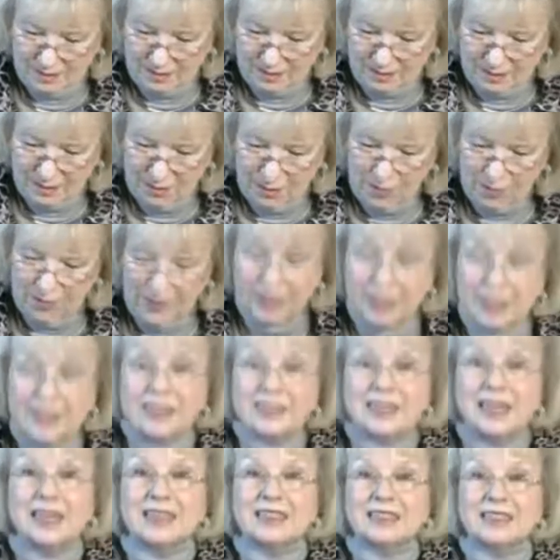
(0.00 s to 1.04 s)
oh it
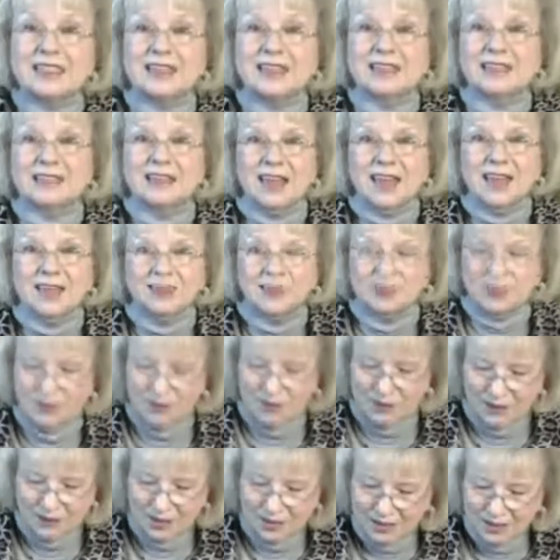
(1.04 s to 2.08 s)
is 18 thank you
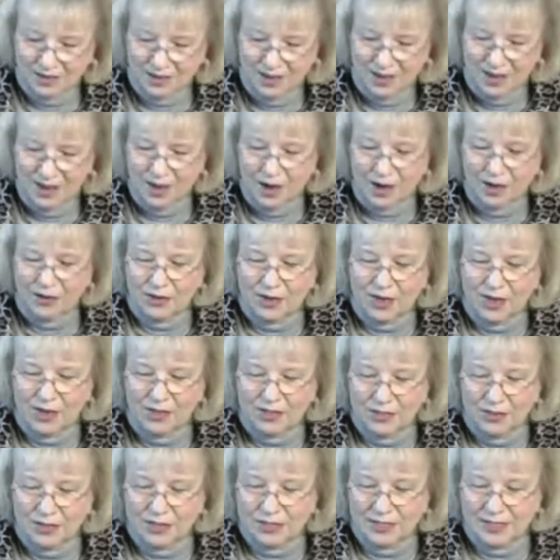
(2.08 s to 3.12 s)
lord okay
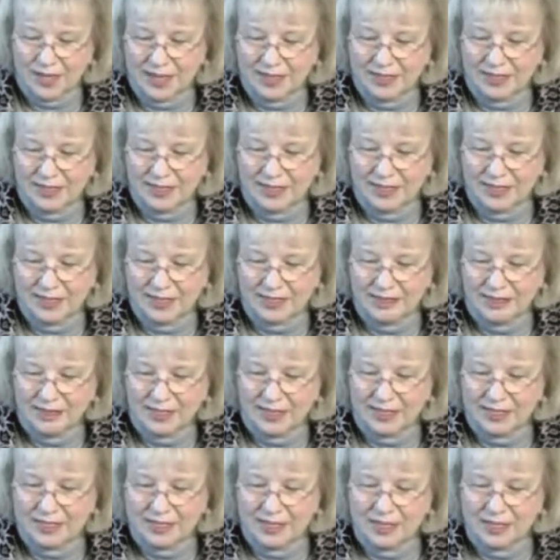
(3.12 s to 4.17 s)
verse 18
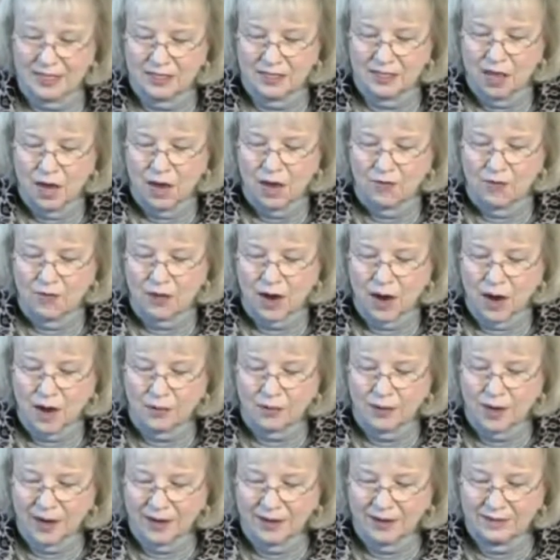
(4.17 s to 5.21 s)
it says for i
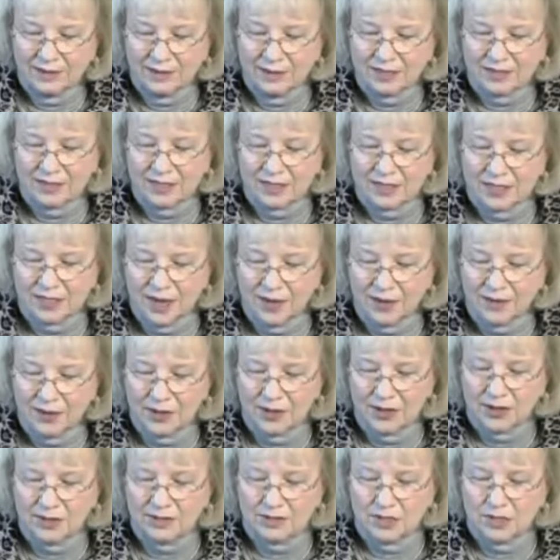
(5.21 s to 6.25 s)
reckon that the
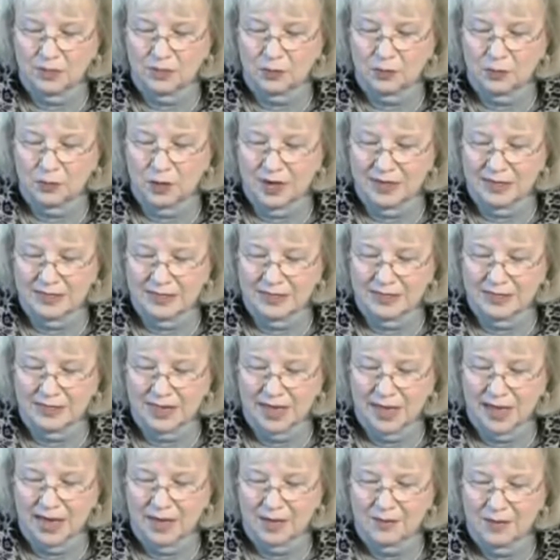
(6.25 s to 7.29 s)
suffering of this present
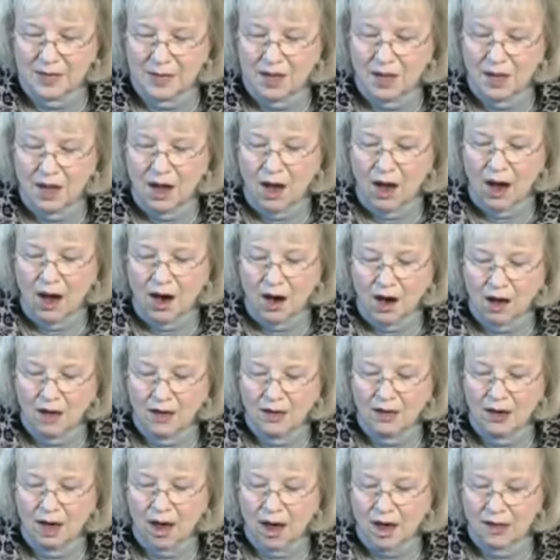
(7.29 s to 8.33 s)
time are
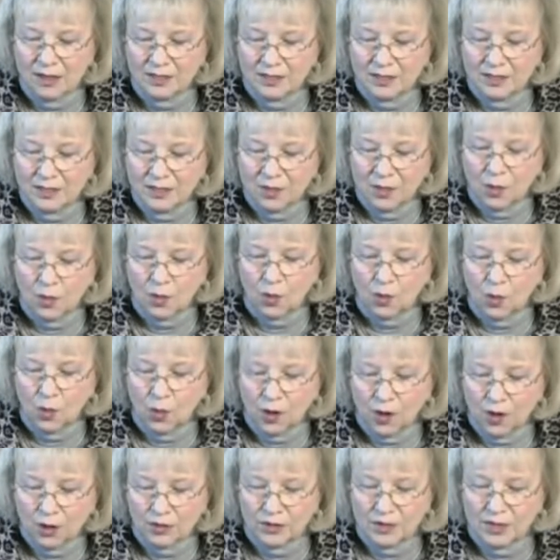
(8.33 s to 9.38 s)
not
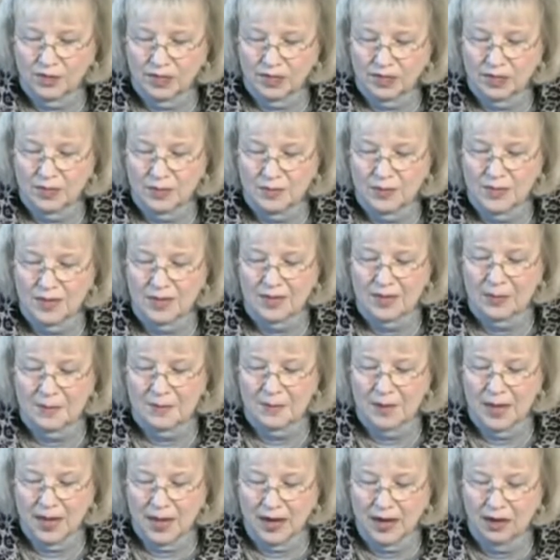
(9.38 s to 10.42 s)
worthy to be
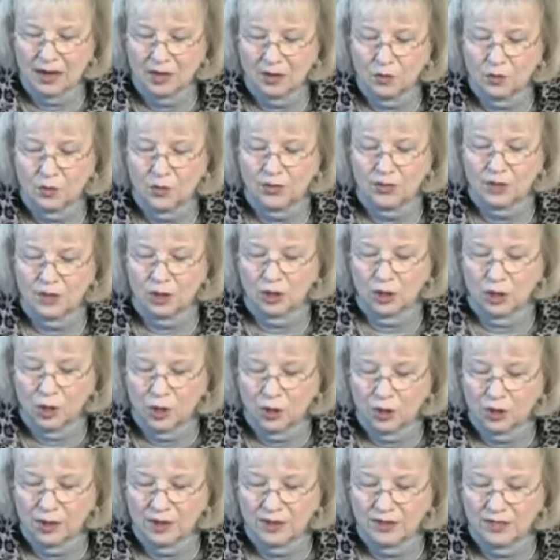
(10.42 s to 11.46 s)
compared with the
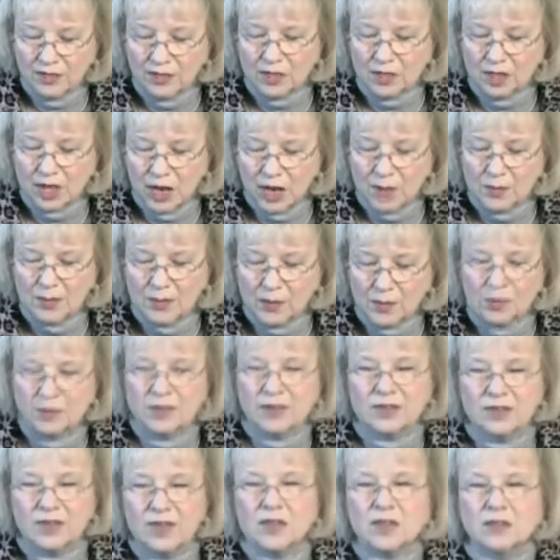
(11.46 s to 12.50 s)
glory that shall be
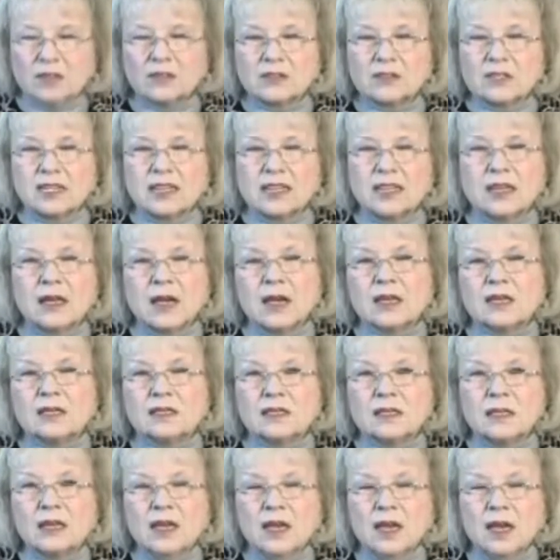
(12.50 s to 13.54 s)
revealed in
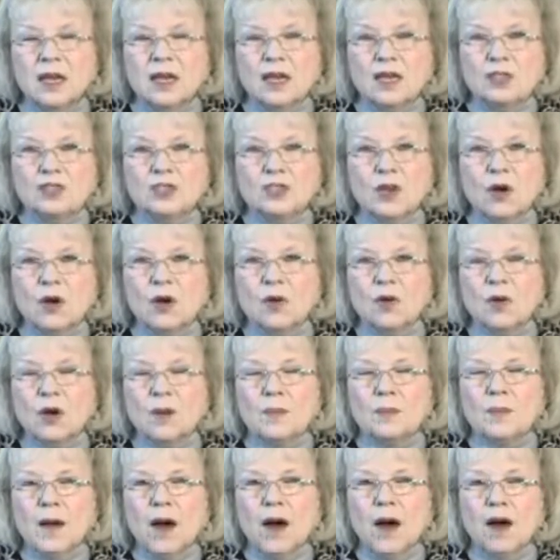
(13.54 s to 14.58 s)
us.
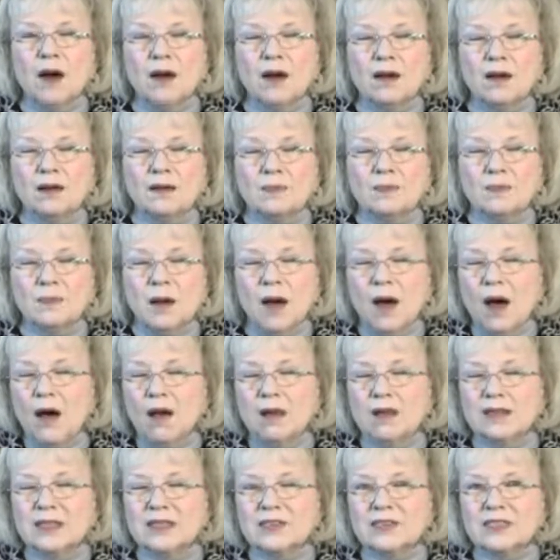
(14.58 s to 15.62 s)
So Paul, uh,
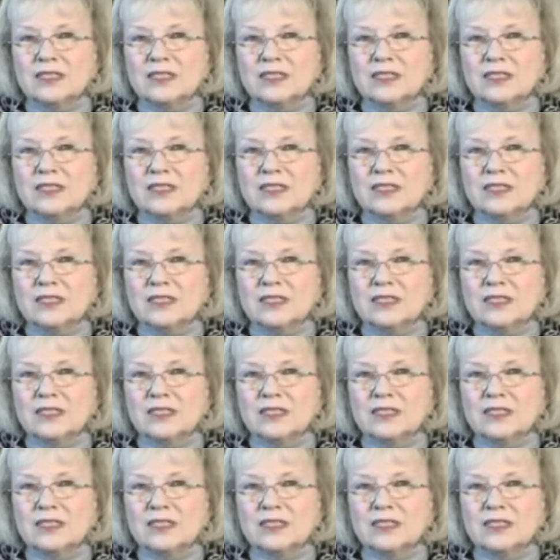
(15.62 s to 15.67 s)
Paul even